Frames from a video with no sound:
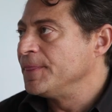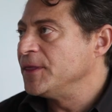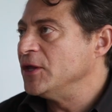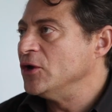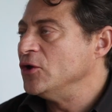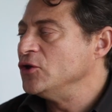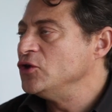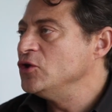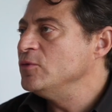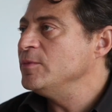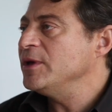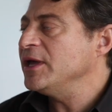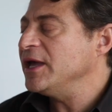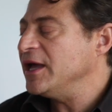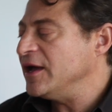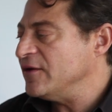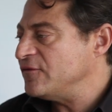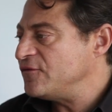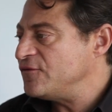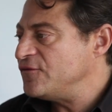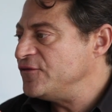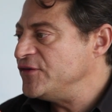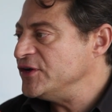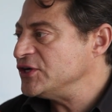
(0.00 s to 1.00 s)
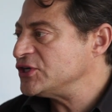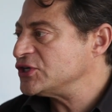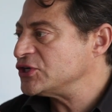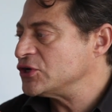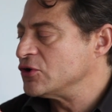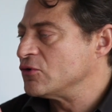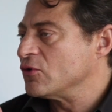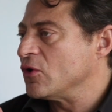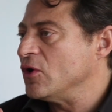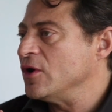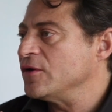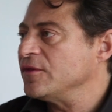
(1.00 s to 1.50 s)
You know, you may have fish
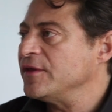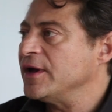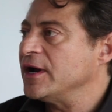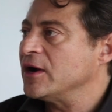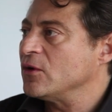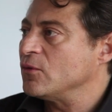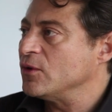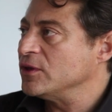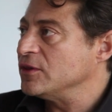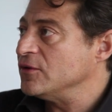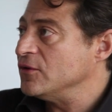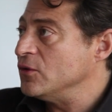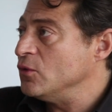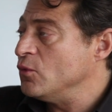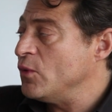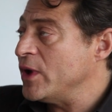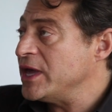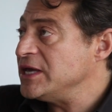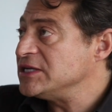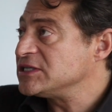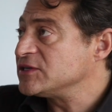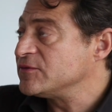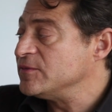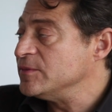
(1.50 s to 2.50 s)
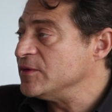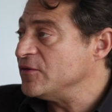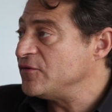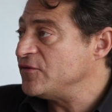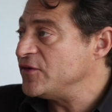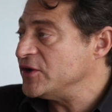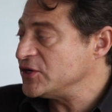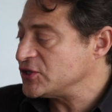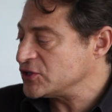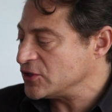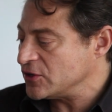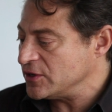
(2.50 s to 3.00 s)
growing there where the waste from the
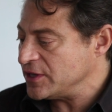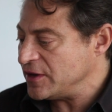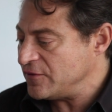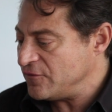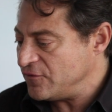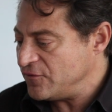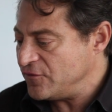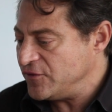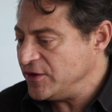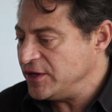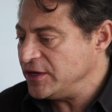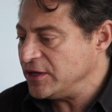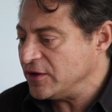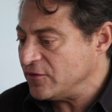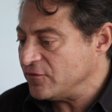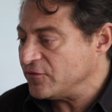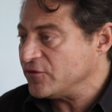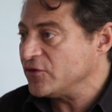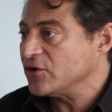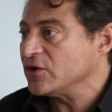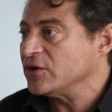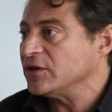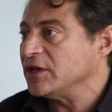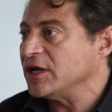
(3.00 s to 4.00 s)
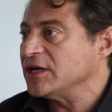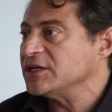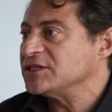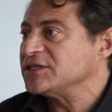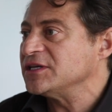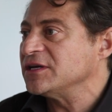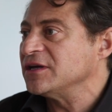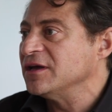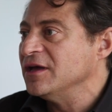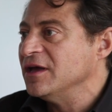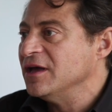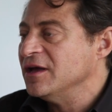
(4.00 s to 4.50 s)
fish are then feeding and
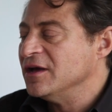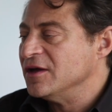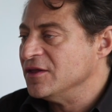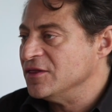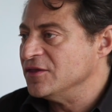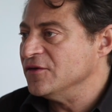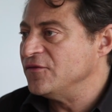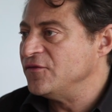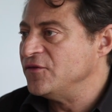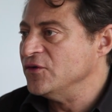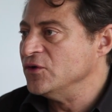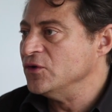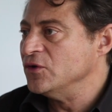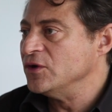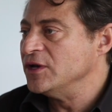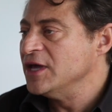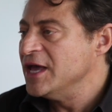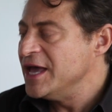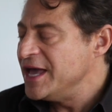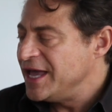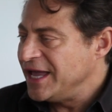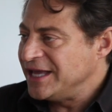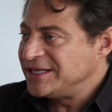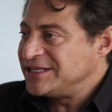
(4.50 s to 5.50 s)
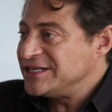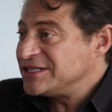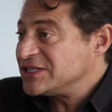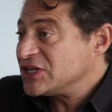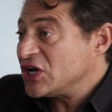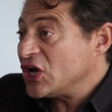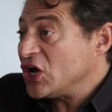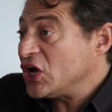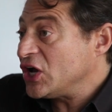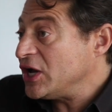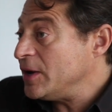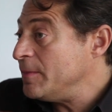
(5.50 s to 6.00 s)
fertilizing the food. It's this
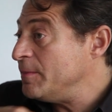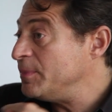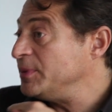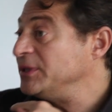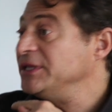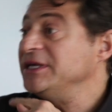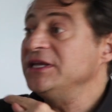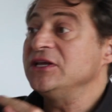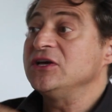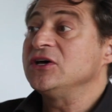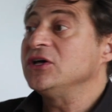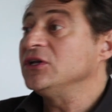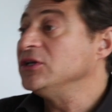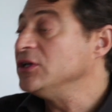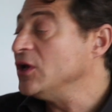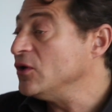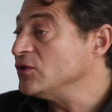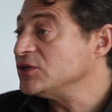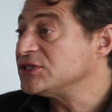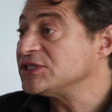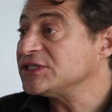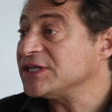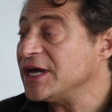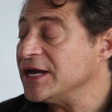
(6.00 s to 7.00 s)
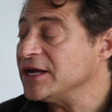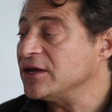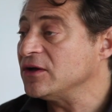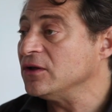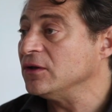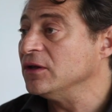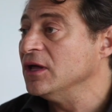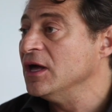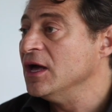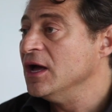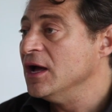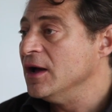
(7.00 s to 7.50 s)
complete closed
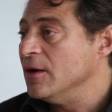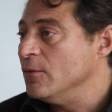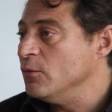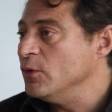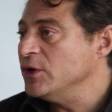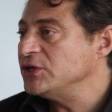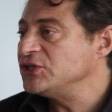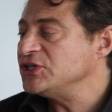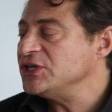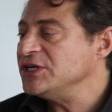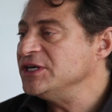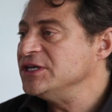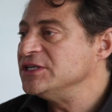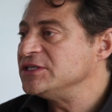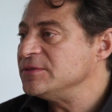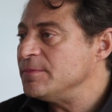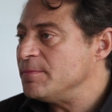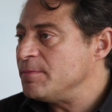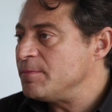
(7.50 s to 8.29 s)
cycle, which is